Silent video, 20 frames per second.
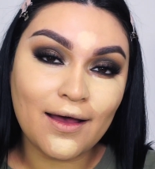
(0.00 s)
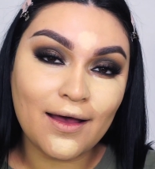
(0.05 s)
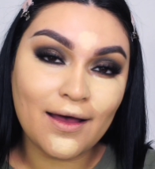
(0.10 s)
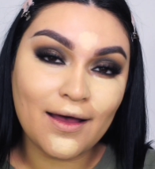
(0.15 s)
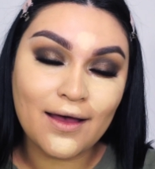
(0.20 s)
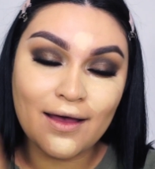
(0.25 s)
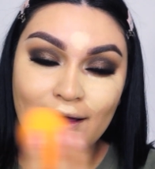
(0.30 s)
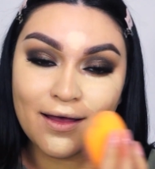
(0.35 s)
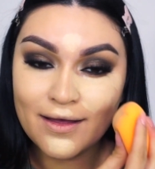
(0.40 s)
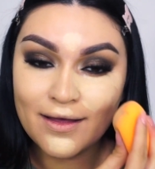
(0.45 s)

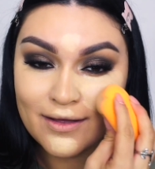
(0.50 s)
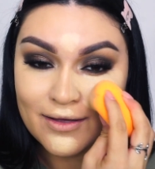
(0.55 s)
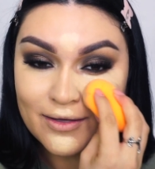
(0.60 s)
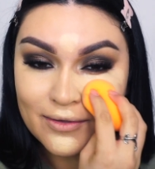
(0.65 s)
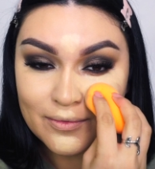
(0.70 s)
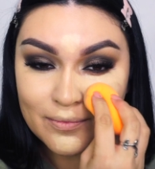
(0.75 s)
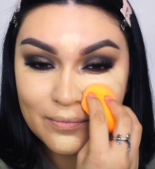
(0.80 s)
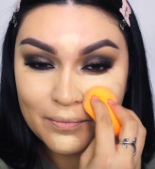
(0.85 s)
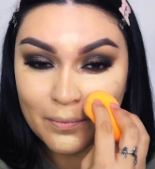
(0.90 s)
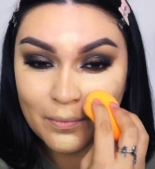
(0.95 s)
but it also
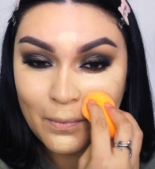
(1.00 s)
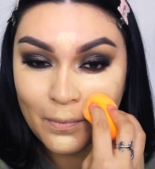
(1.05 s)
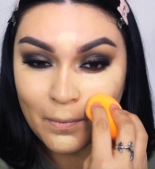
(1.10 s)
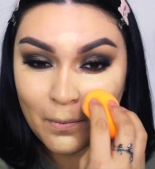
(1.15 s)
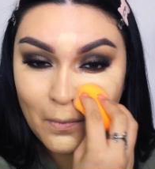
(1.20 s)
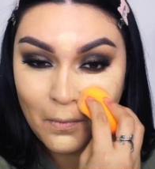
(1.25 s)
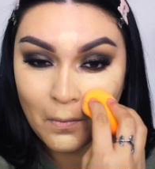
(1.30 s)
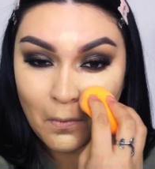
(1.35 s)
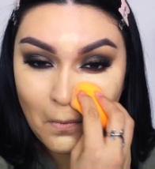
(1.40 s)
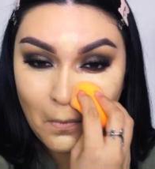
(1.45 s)
doesn't
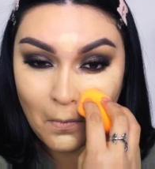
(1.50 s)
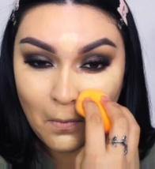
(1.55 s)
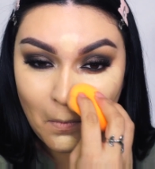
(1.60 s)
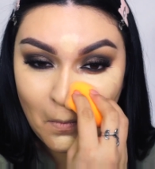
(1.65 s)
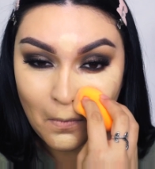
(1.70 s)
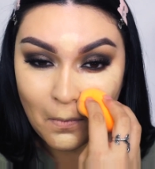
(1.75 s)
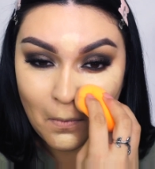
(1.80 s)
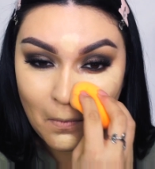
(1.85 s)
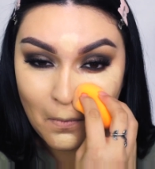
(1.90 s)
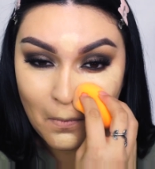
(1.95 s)
feel
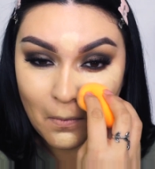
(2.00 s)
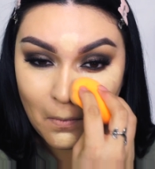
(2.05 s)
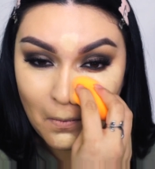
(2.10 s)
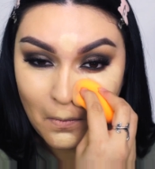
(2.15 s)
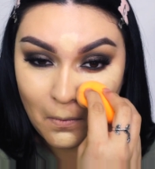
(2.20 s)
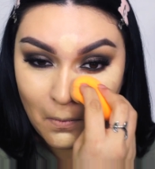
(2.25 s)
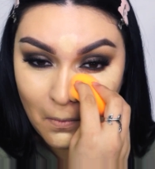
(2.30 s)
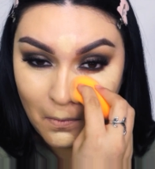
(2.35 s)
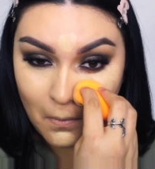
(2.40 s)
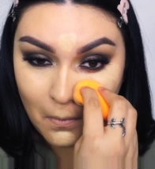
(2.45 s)
cakey or
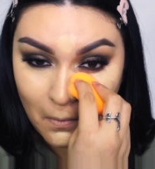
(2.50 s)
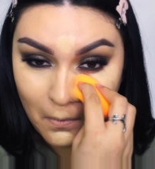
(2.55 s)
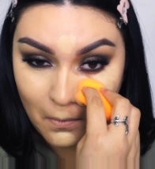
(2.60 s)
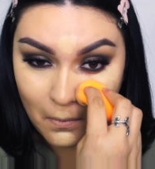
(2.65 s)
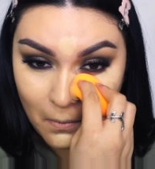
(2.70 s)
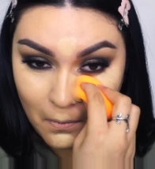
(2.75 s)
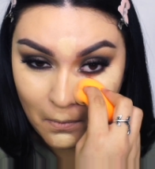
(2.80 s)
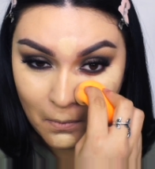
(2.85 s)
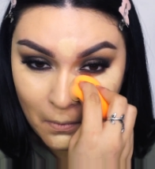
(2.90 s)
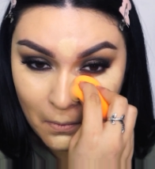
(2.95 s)

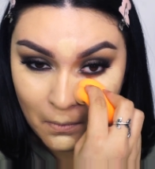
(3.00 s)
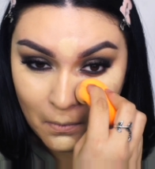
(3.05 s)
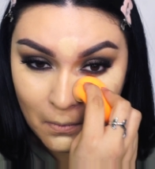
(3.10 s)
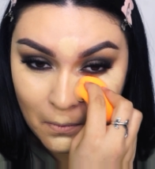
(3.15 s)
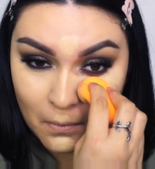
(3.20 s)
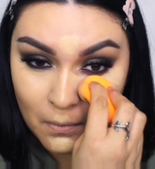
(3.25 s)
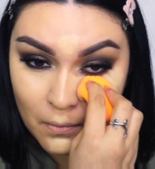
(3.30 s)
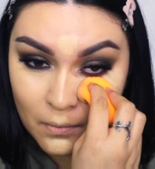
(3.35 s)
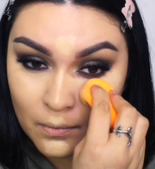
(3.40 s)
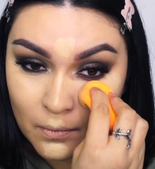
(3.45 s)
heavy. Like,
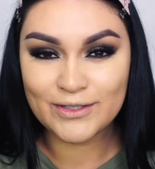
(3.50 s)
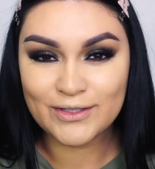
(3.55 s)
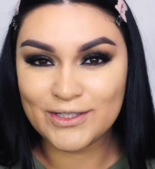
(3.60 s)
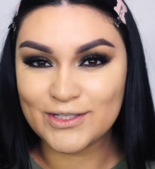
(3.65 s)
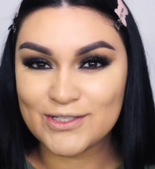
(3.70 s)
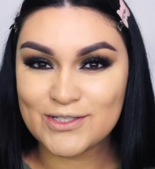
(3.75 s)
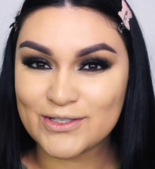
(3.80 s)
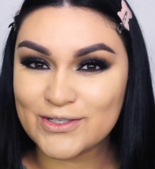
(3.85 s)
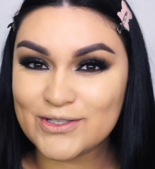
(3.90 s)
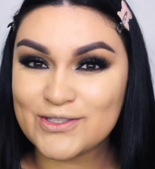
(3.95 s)
oh,
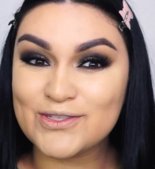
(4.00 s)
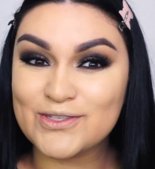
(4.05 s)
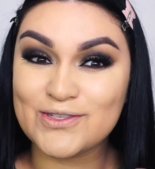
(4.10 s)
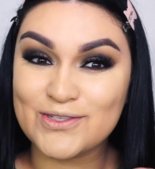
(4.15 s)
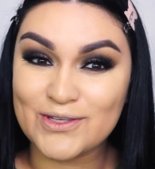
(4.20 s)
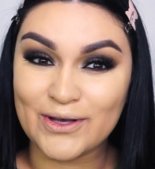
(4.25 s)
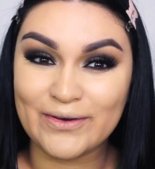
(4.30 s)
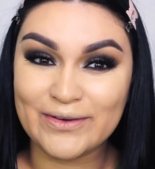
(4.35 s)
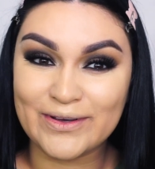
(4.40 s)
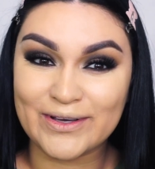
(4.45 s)
this looks
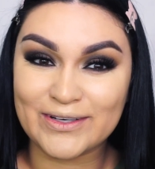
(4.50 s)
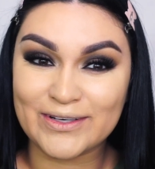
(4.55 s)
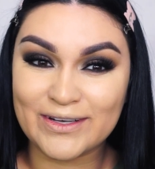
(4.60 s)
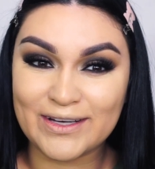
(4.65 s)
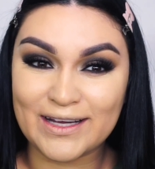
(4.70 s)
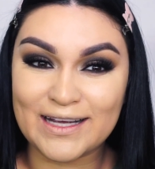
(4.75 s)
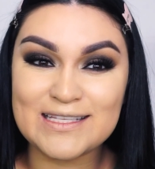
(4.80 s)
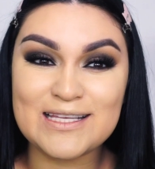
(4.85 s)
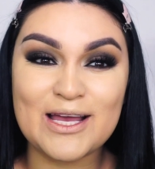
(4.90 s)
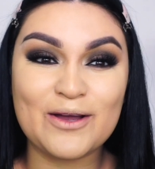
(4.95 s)
so good, you
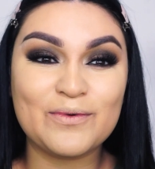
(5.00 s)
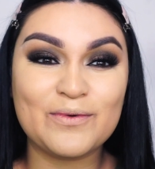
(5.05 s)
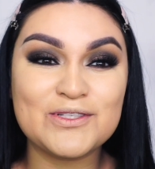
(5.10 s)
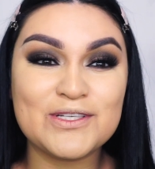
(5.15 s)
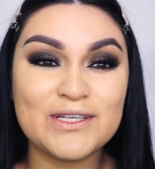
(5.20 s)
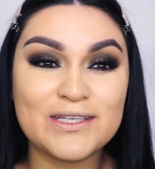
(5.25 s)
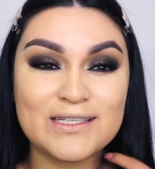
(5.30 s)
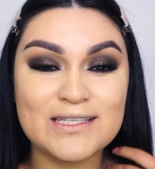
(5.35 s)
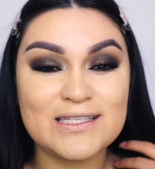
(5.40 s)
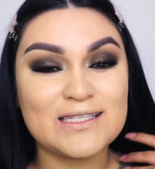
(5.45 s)
guys. I wish
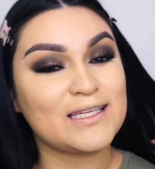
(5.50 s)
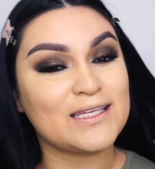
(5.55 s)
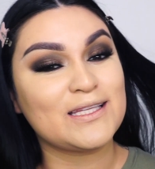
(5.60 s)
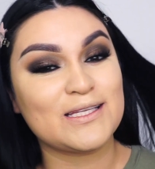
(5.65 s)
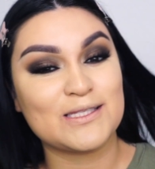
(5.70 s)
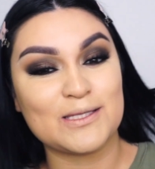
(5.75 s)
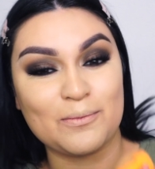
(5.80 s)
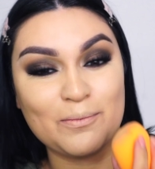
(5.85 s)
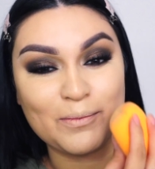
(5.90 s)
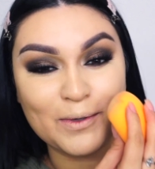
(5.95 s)
you can see
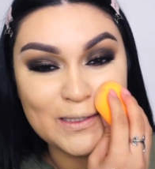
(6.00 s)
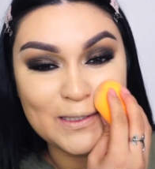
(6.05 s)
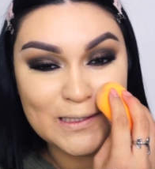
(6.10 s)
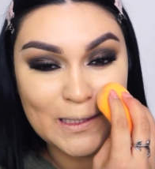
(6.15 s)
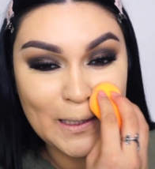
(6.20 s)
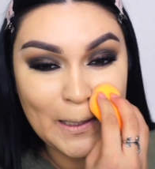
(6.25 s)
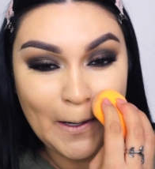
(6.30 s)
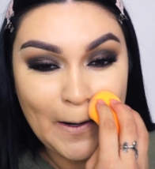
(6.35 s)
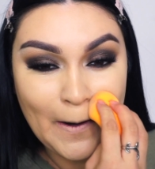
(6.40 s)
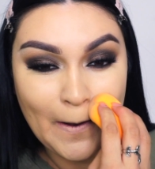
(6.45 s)
this in
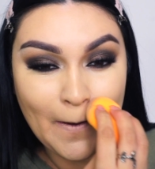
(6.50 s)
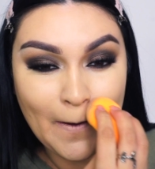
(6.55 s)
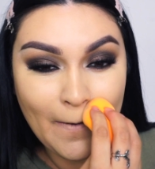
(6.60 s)
person.